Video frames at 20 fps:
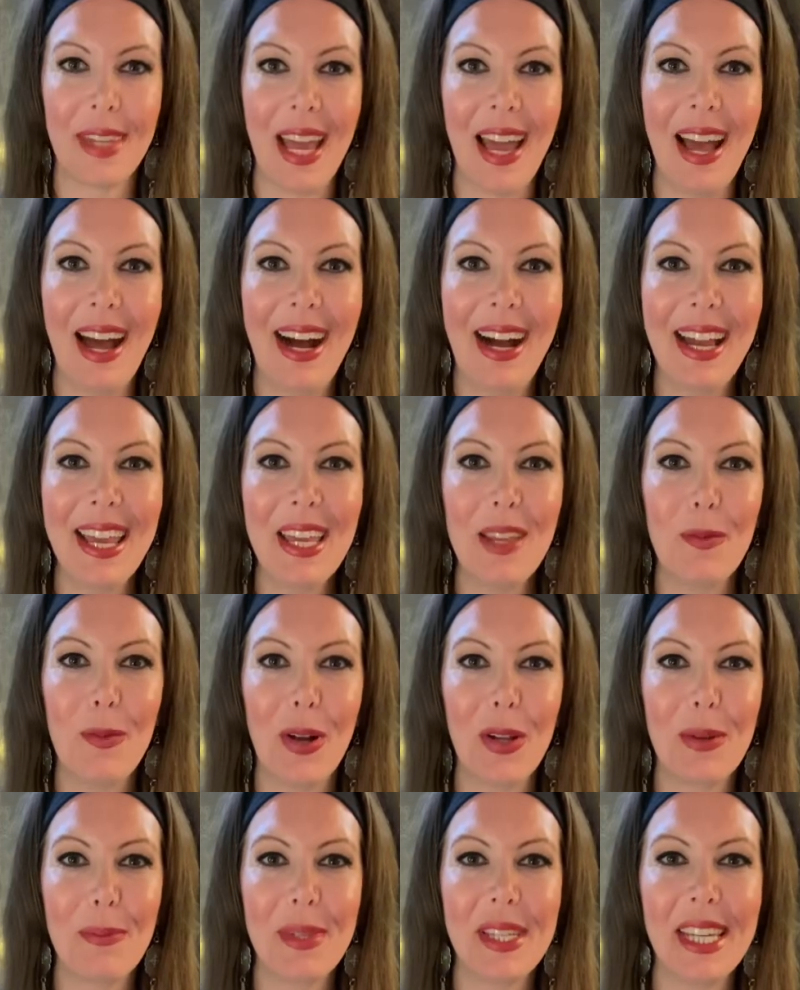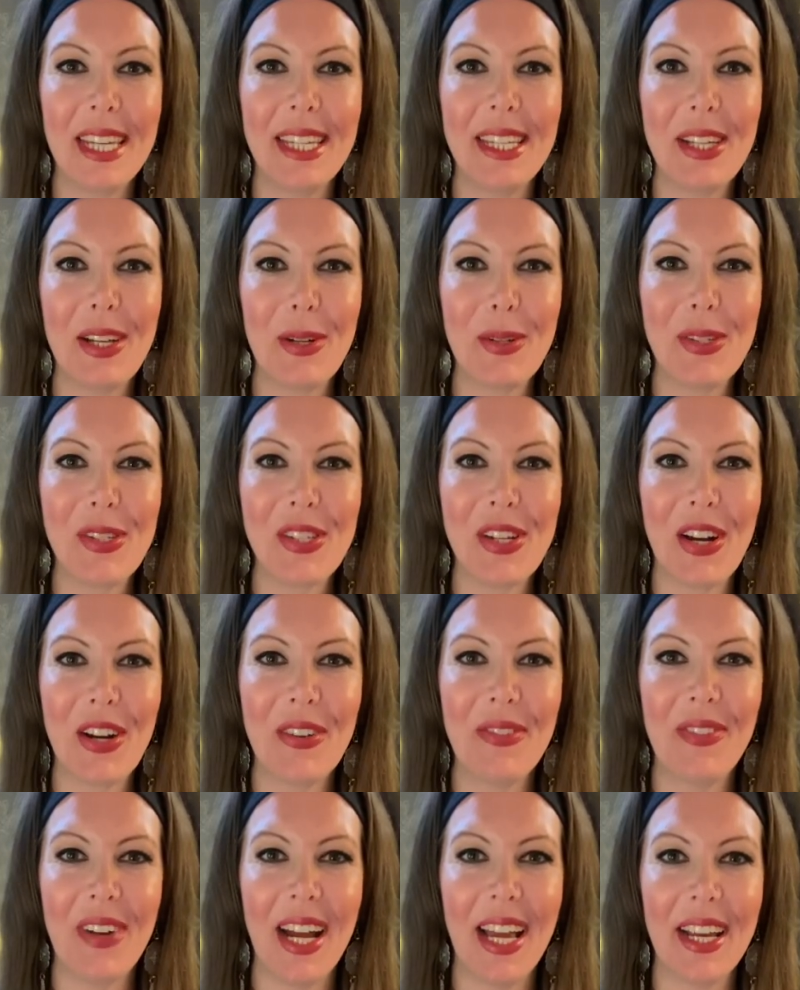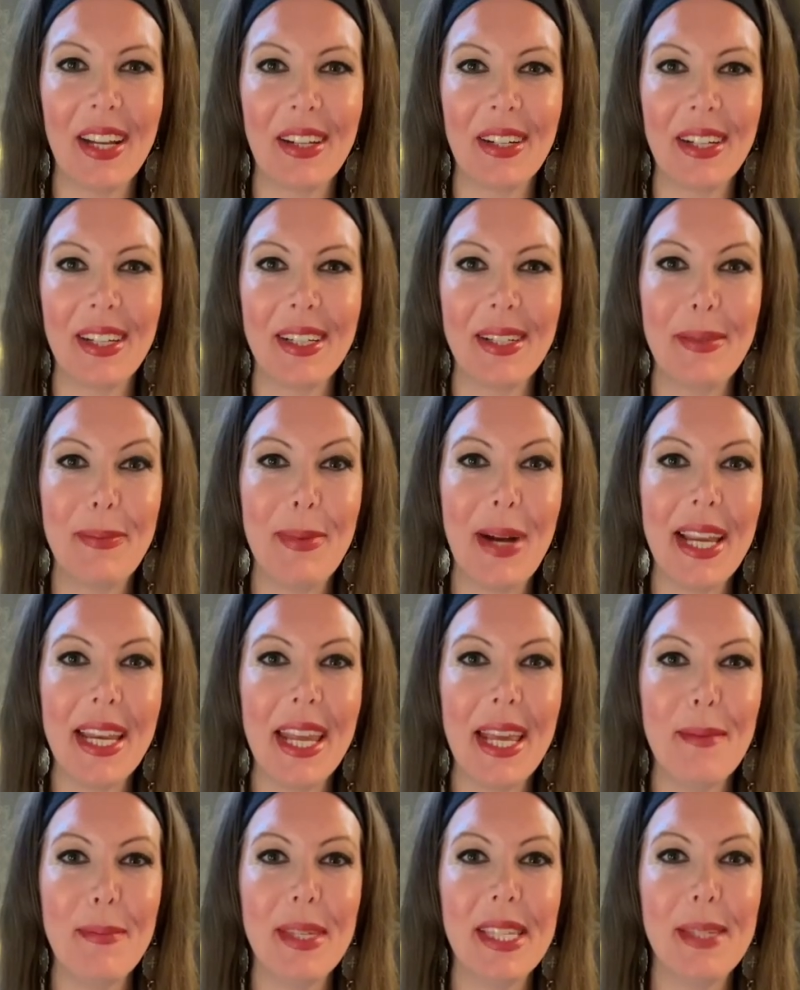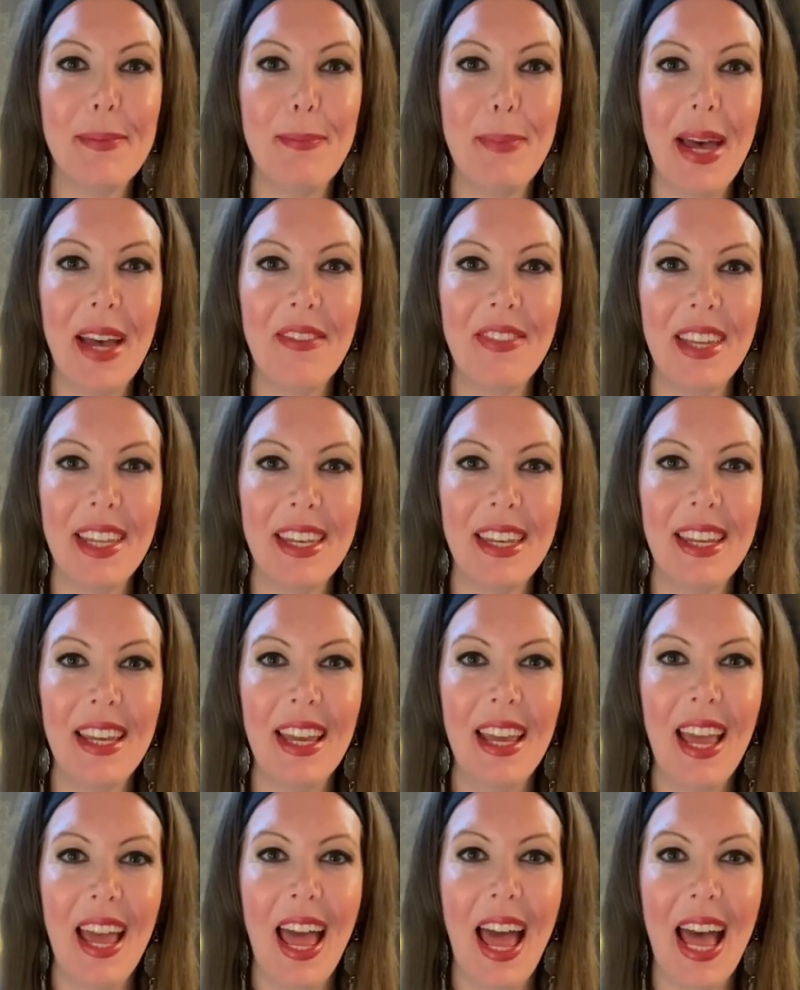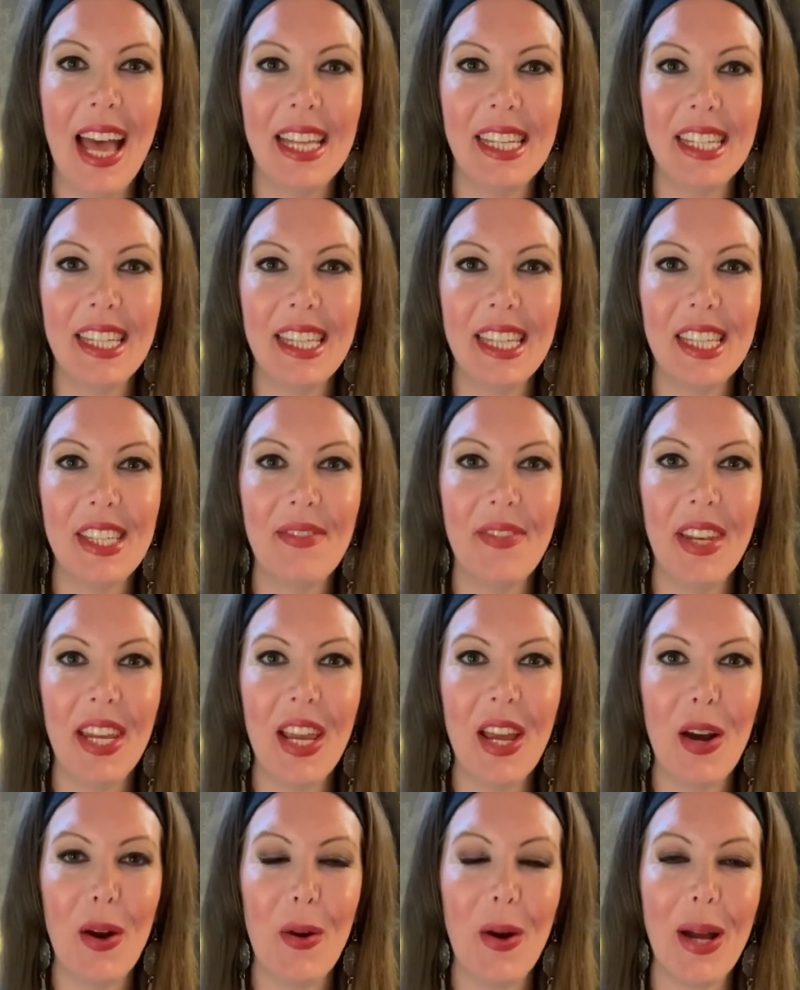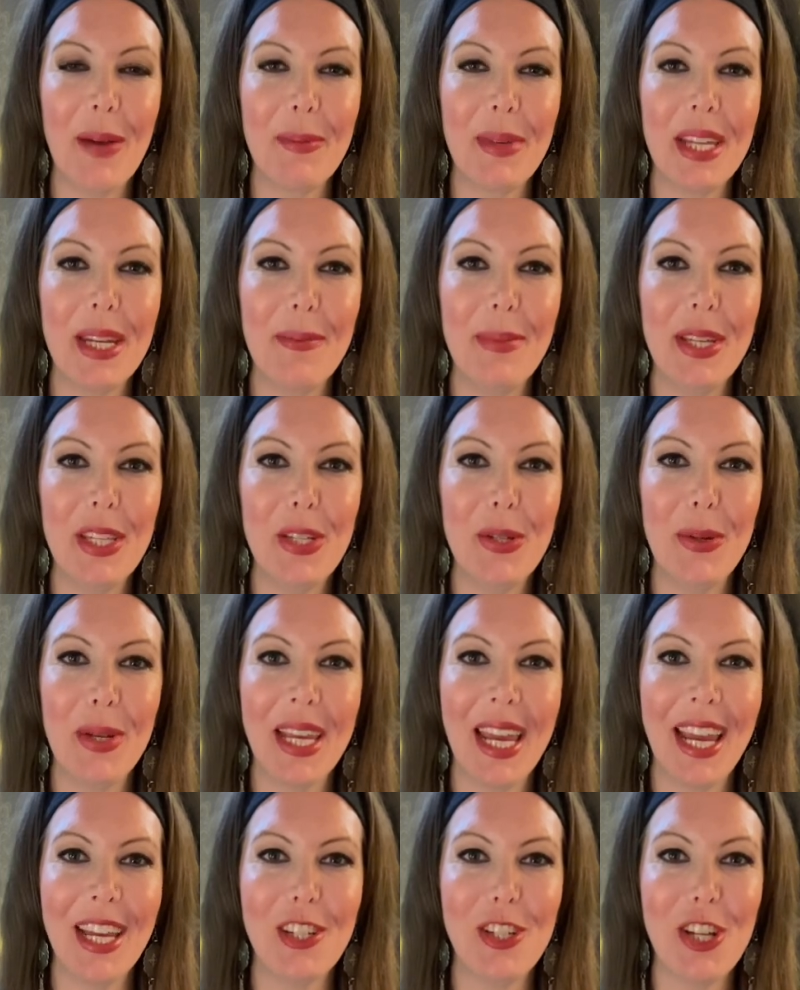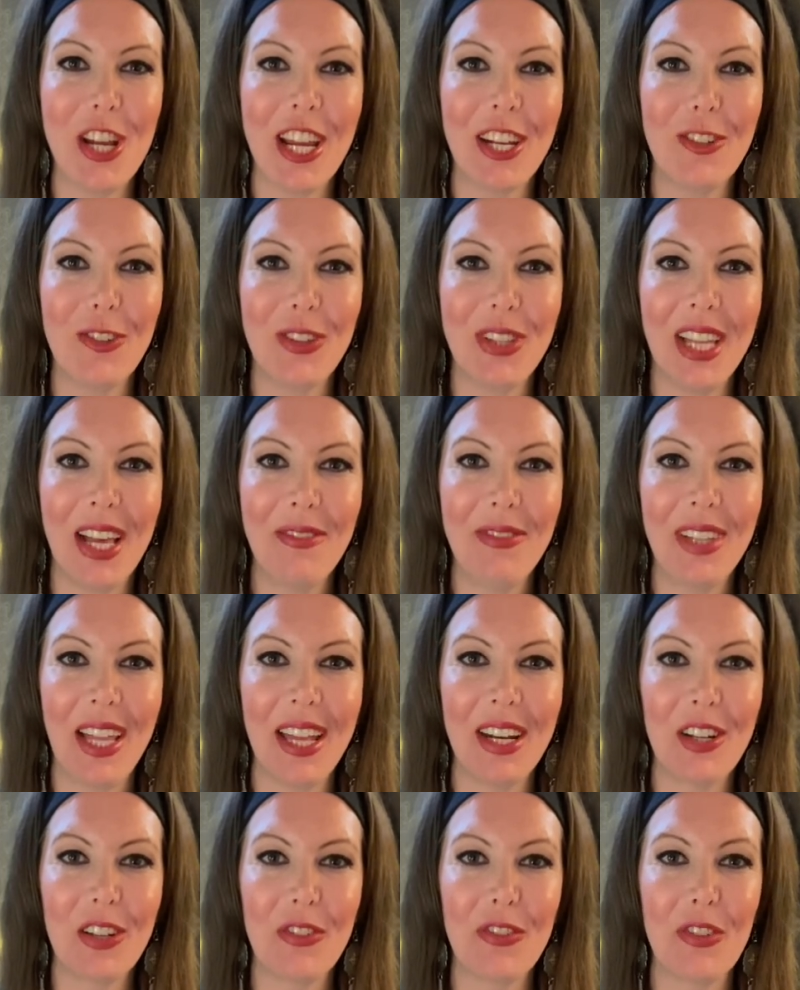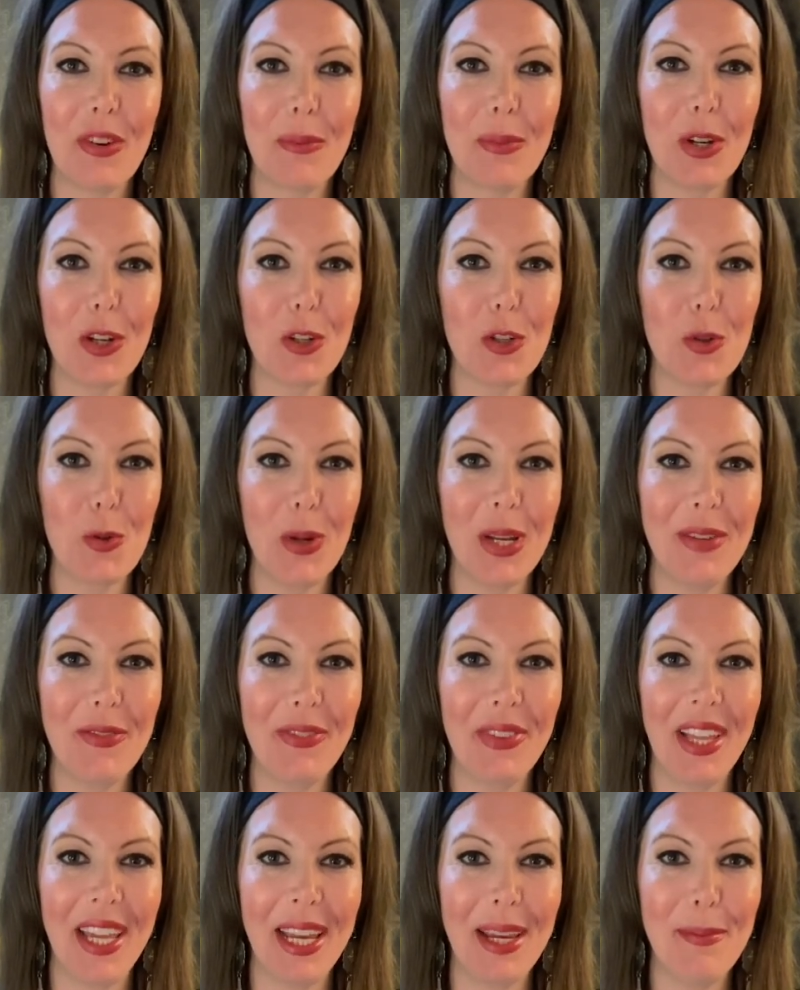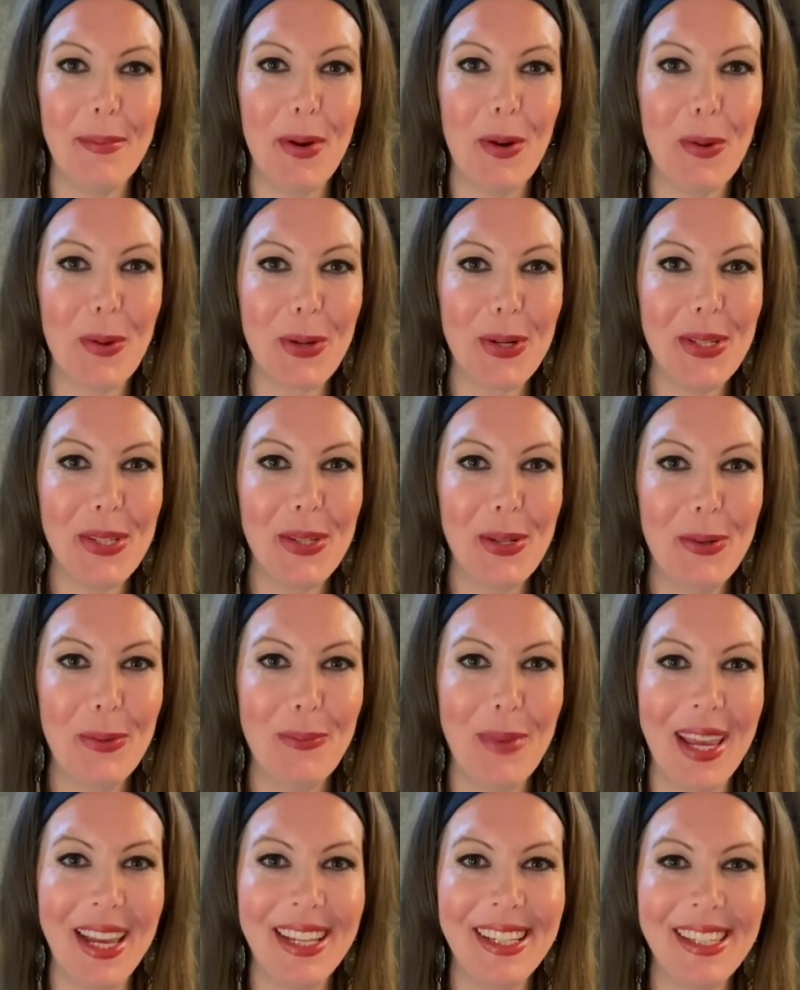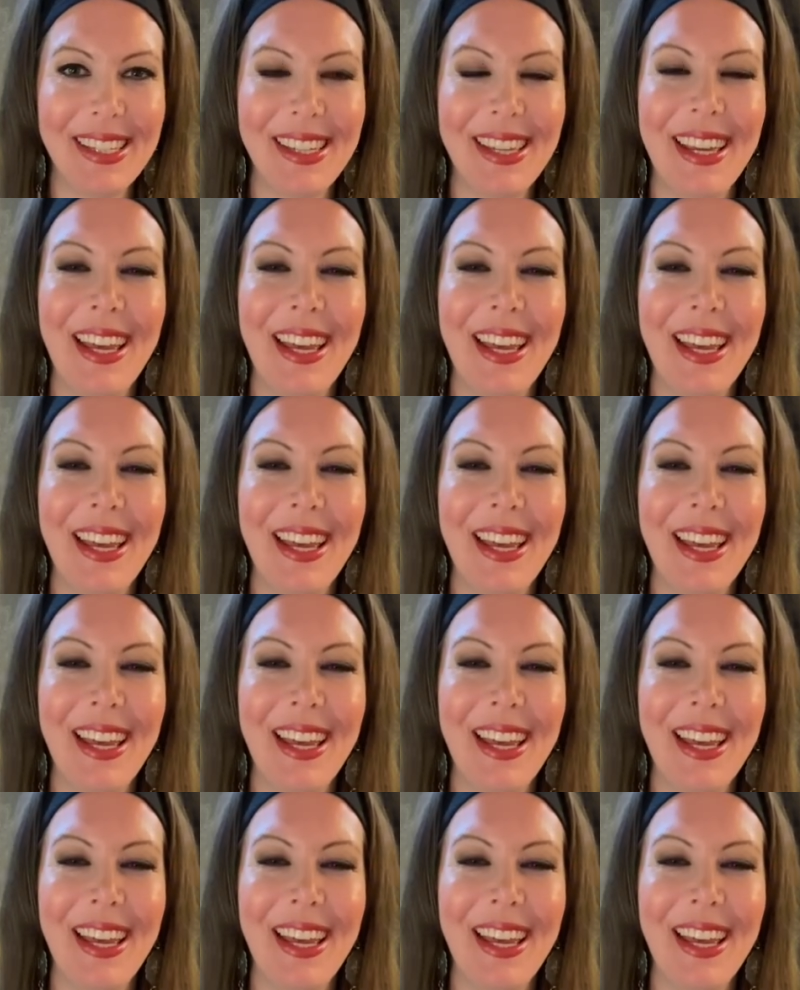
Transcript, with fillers: Hi and welcome to Indigo Starfire. My name is Bevin and in this video I'm going to be doing a channeled love letter from your twin flame or soulmate.